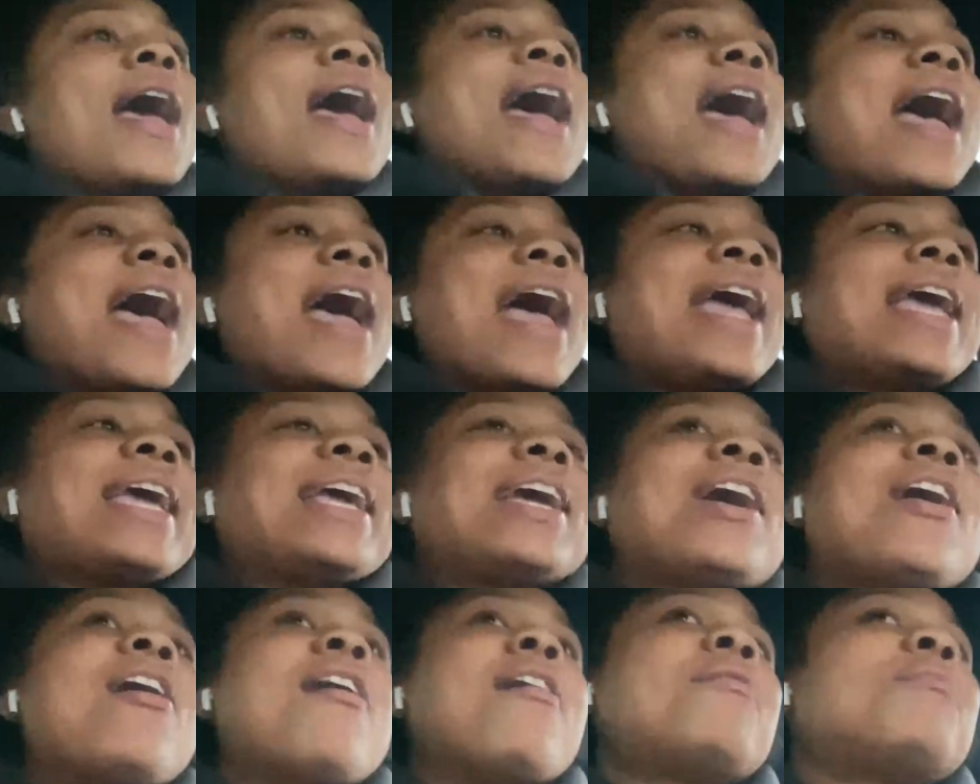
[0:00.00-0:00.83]
Hey
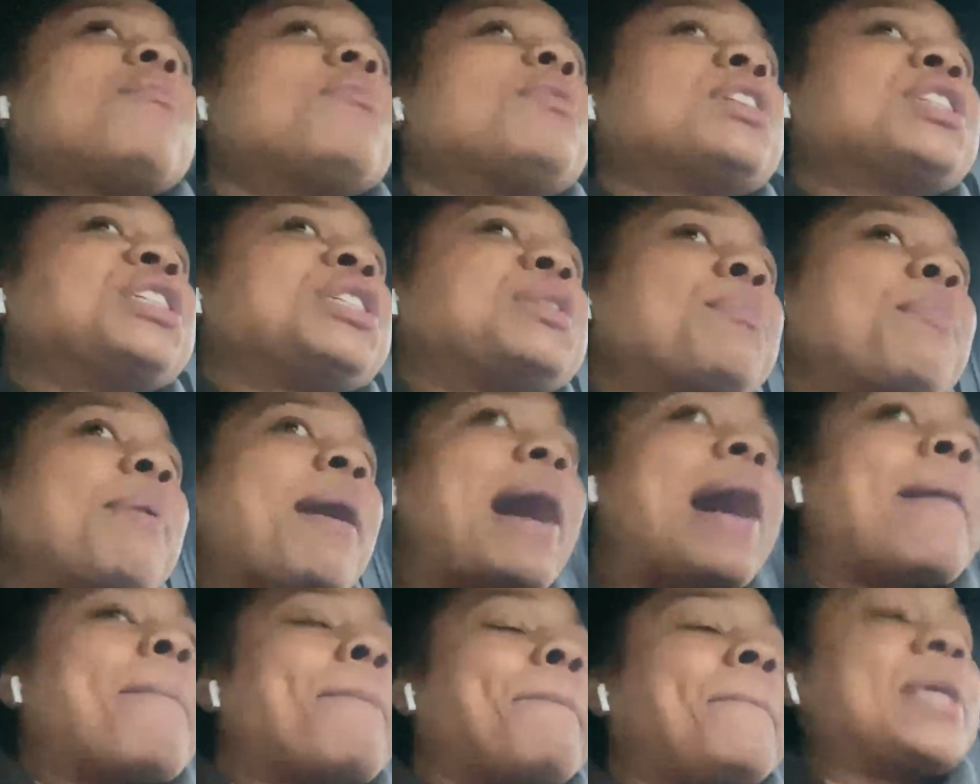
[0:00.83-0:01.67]
y'all, Wish
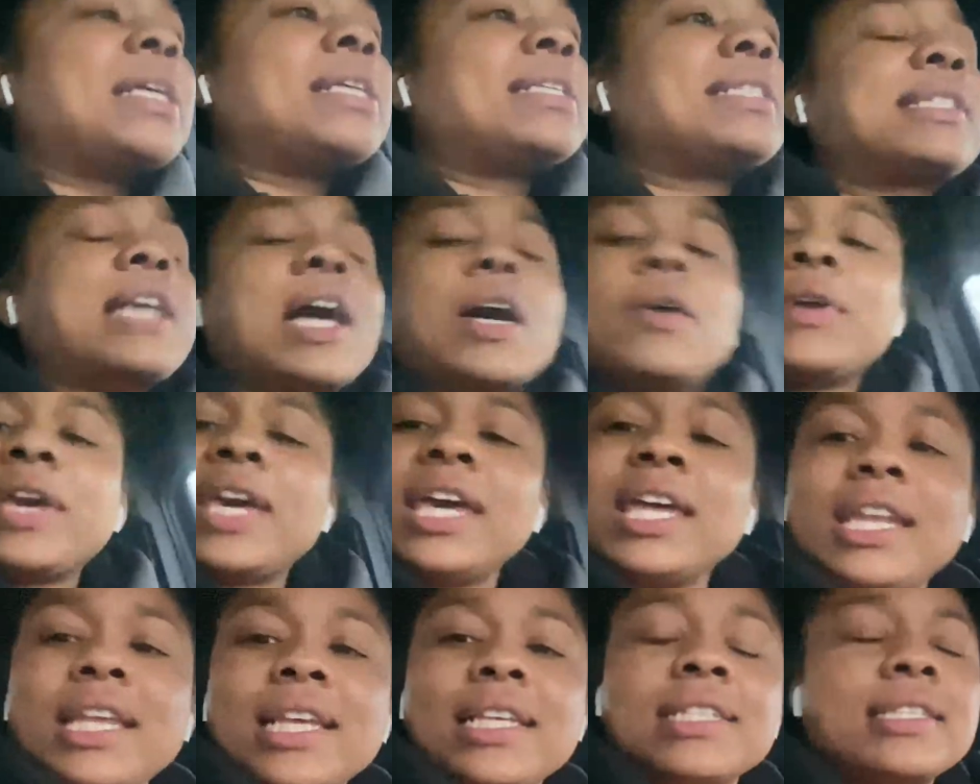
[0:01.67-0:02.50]
popping. So
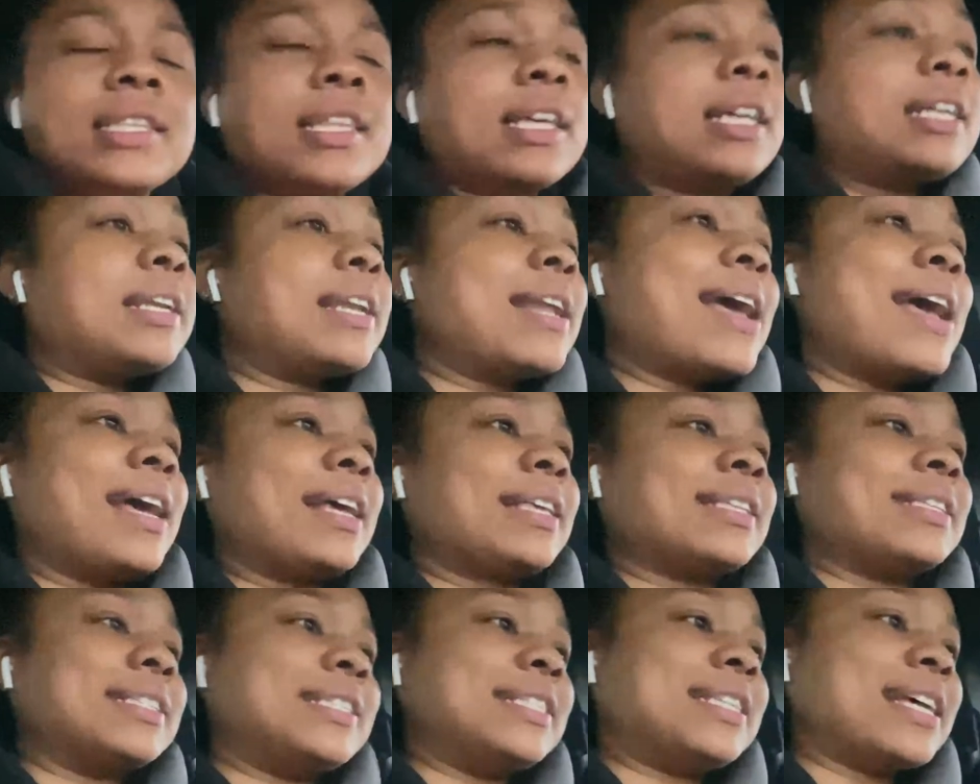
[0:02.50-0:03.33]
it is the
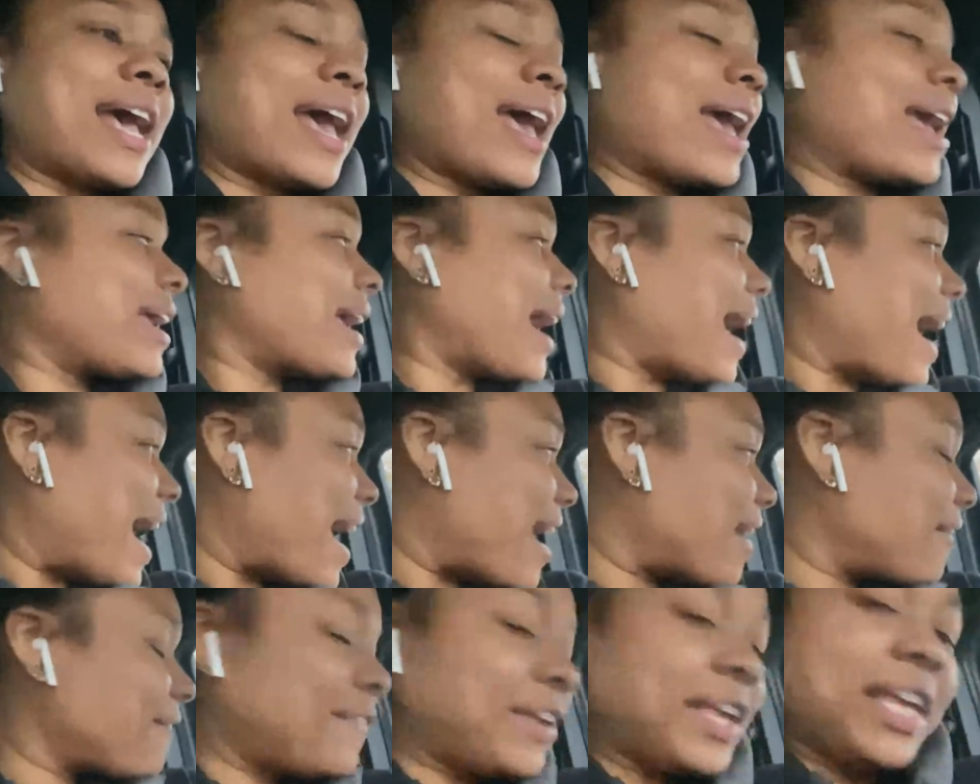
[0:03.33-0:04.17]
next day.
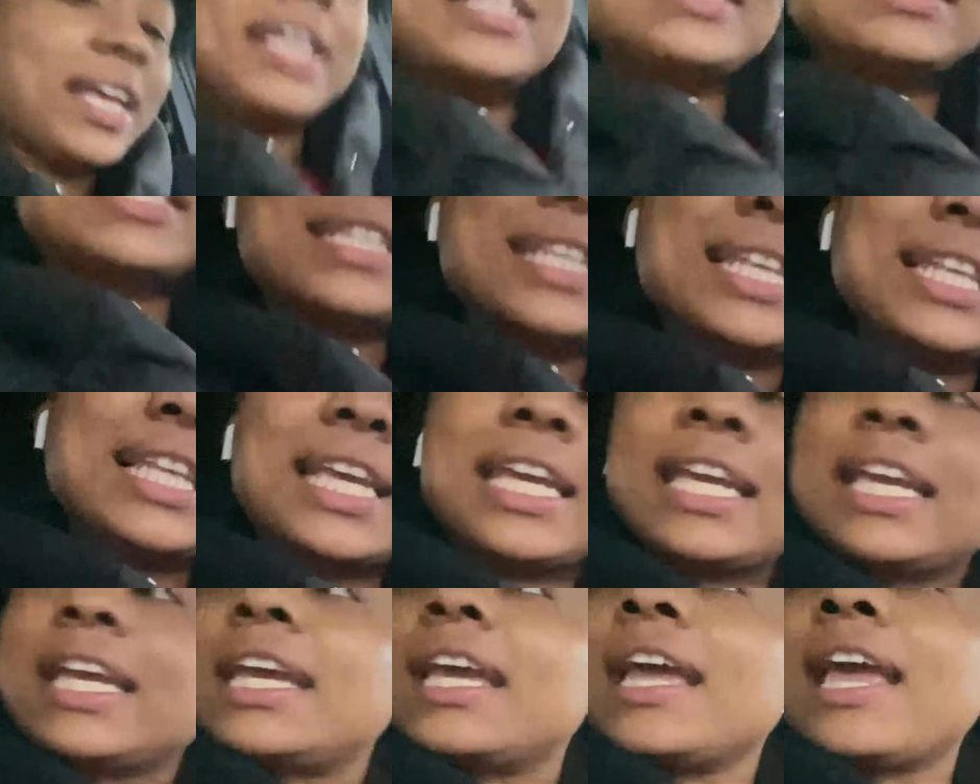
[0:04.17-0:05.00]

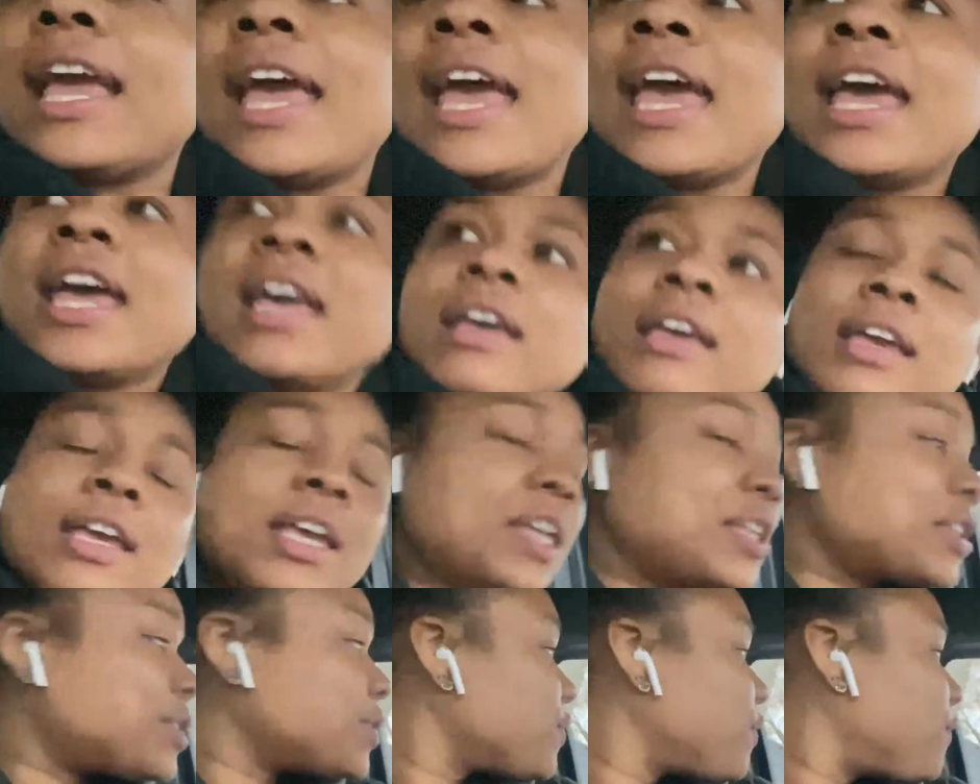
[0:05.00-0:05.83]
Obviously,
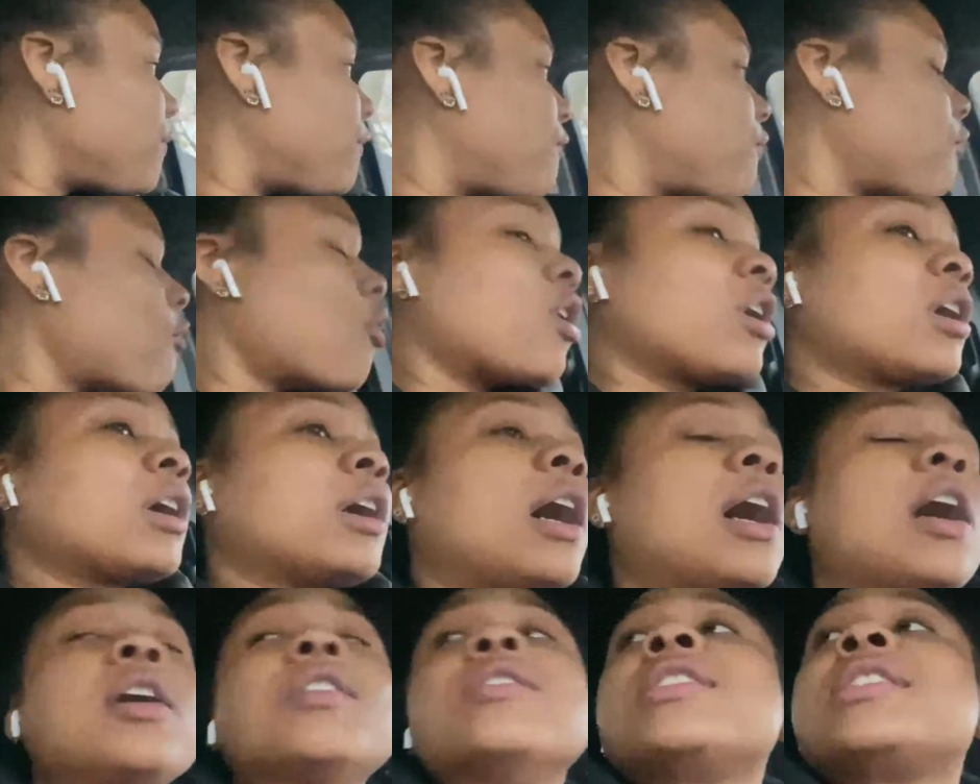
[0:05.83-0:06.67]
it's
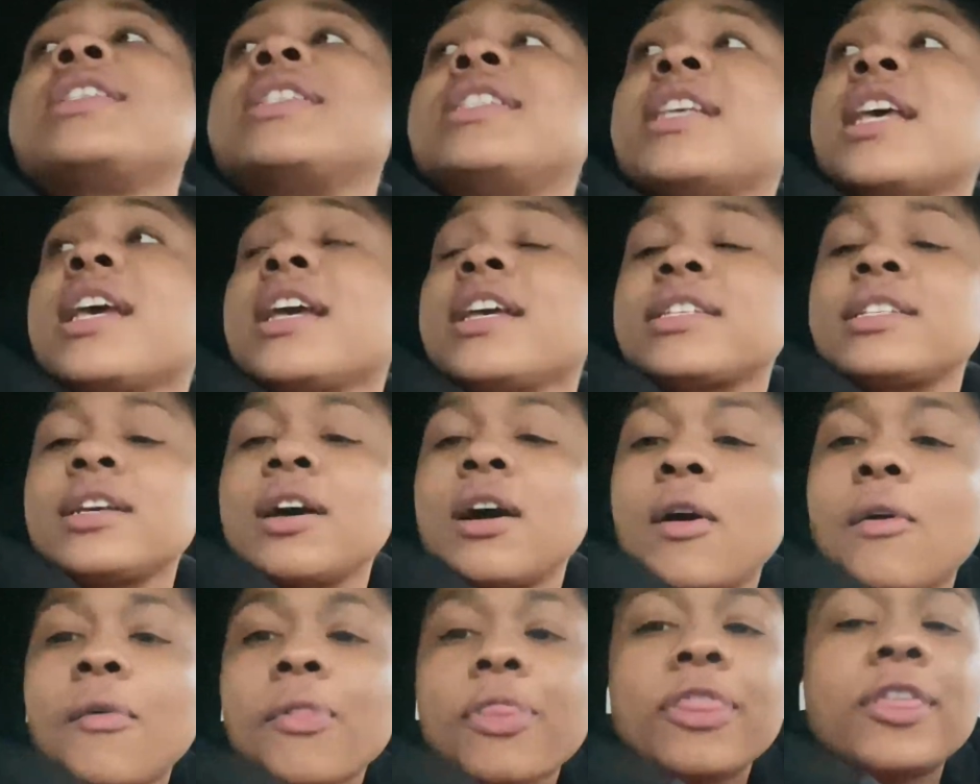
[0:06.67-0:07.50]
4.06
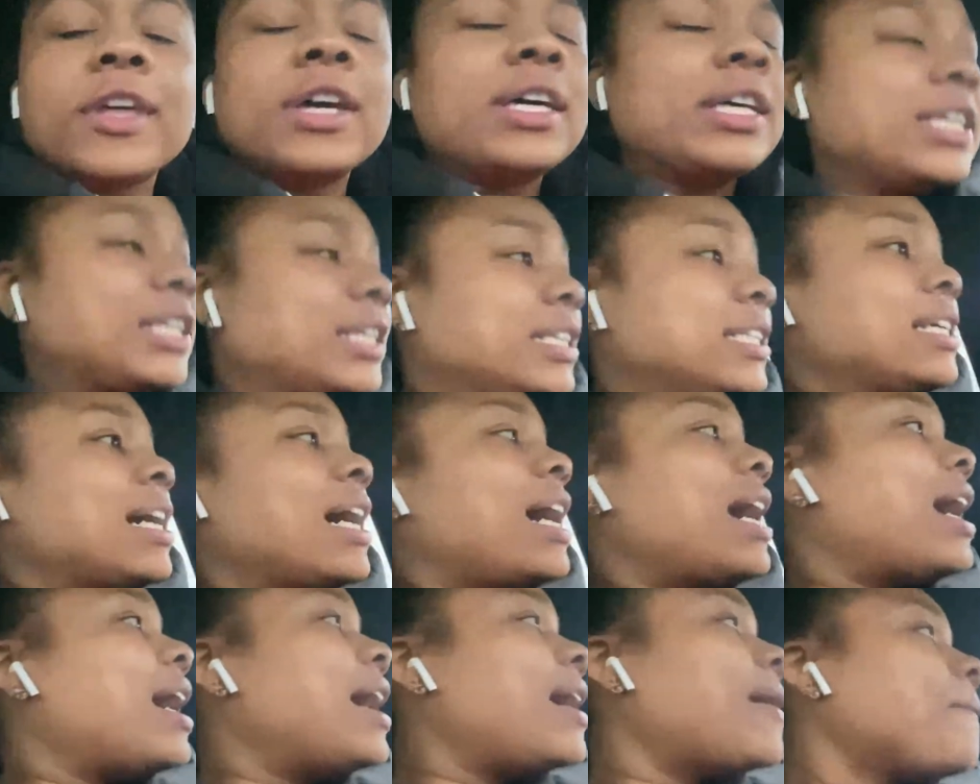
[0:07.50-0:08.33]
on the
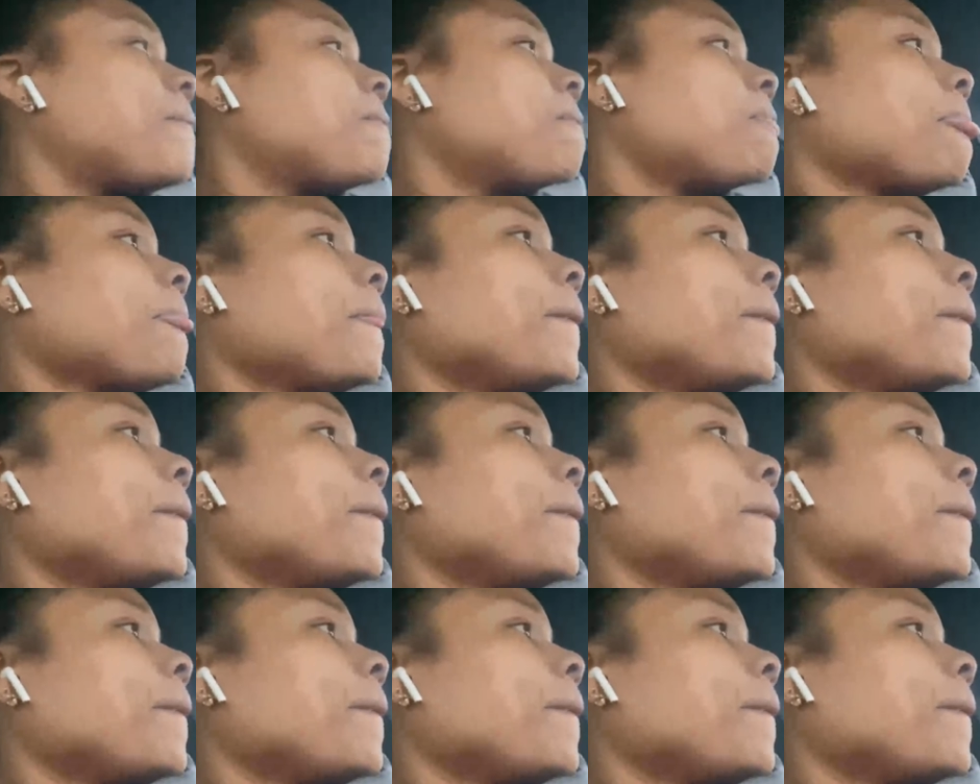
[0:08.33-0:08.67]
dot.